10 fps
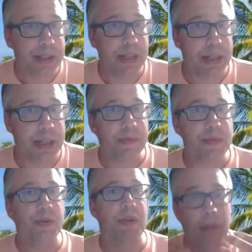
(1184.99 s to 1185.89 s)
and it gives
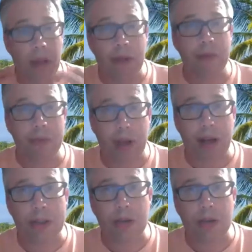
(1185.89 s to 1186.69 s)
you a lot of nice